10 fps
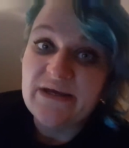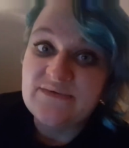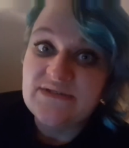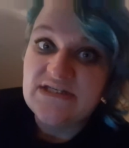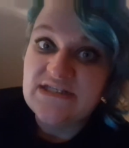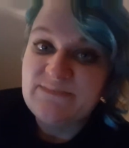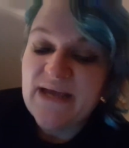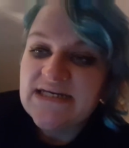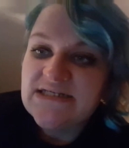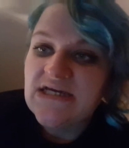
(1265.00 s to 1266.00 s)
pounds to
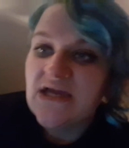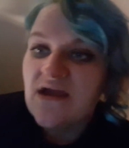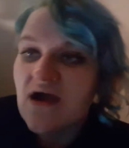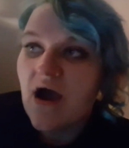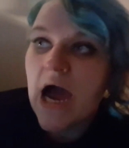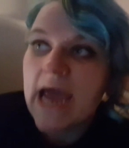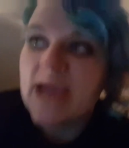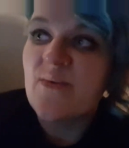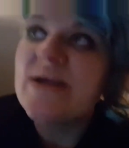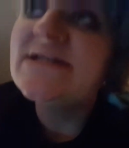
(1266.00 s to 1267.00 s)
spend.
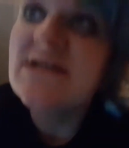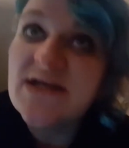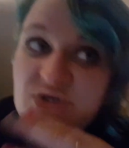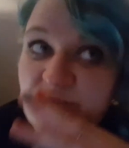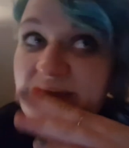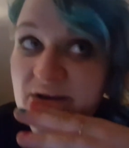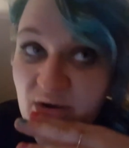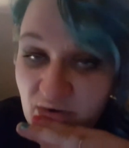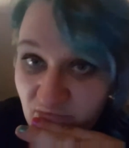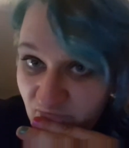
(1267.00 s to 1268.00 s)
I went a little bit
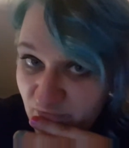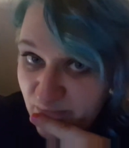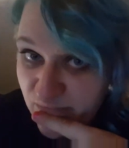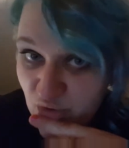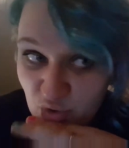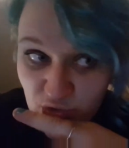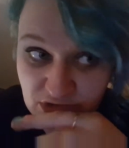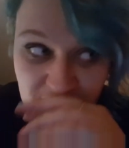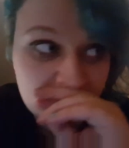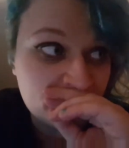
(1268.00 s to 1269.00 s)

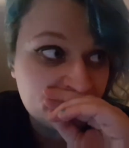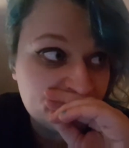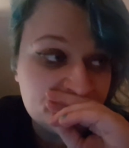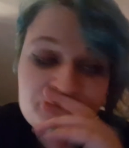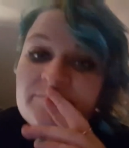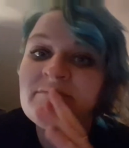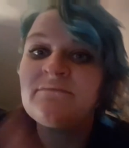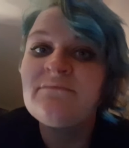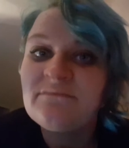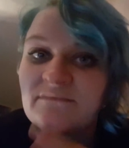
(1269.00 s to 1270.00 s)
overboard.
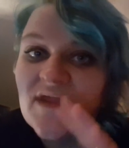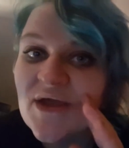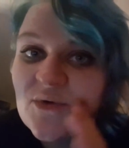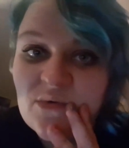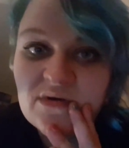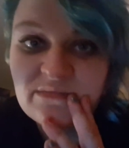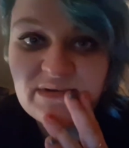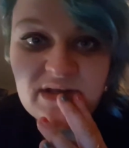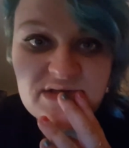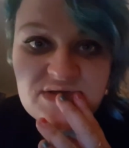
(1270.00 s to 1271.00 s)
I don't want to
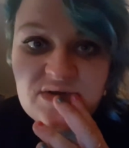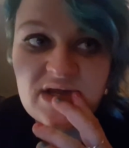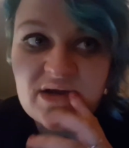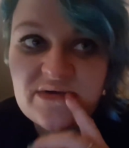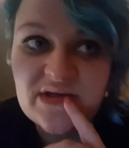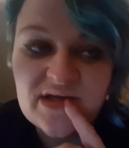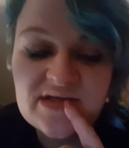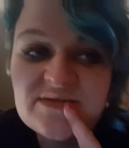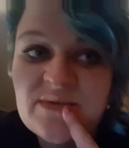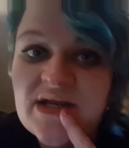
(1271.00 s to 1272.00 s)
be too loud in
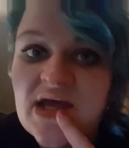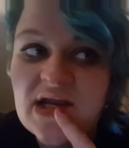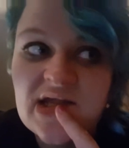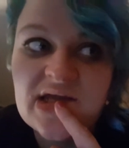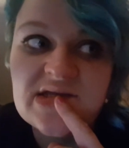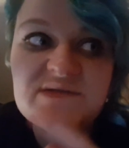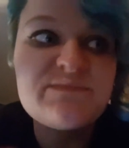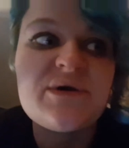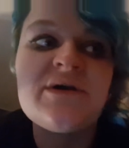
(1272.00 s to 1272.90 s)
case my nan hears,